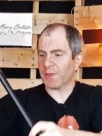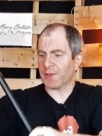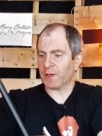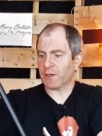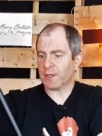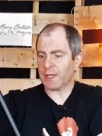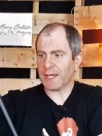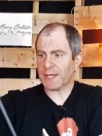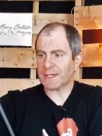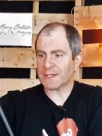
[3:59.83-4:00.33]

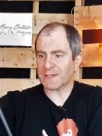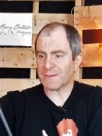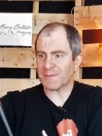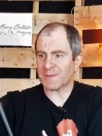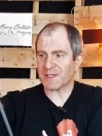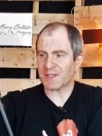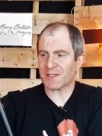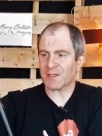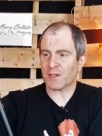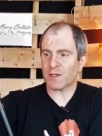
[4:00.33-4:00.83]
The legs
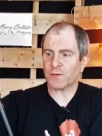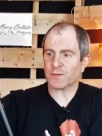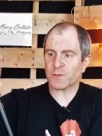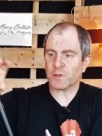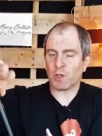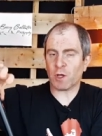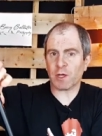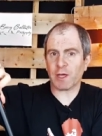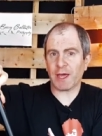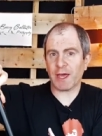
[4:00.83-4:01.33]

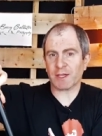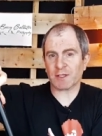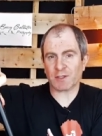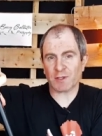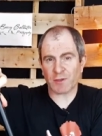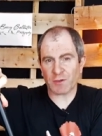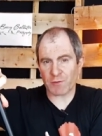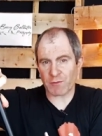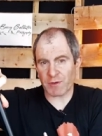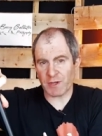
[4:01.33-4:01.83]
themselves lock out
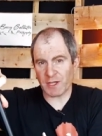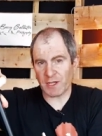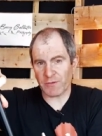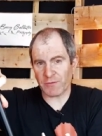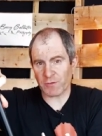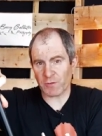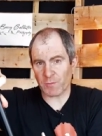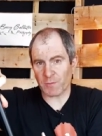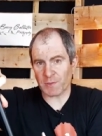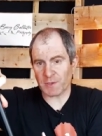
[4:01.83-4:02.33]
to three
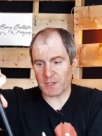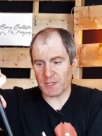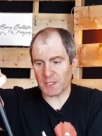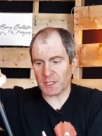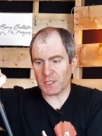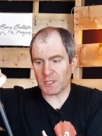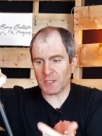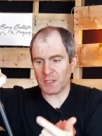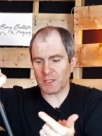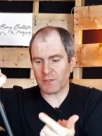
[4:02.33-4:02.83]
different
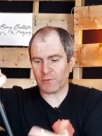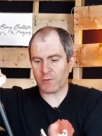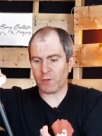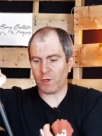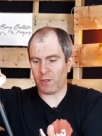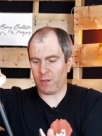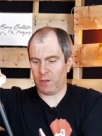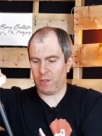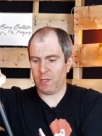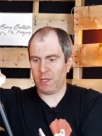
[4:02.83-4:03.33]
positions. You've
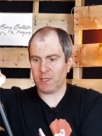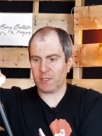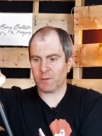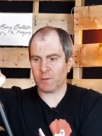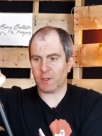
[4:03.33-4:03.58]
got this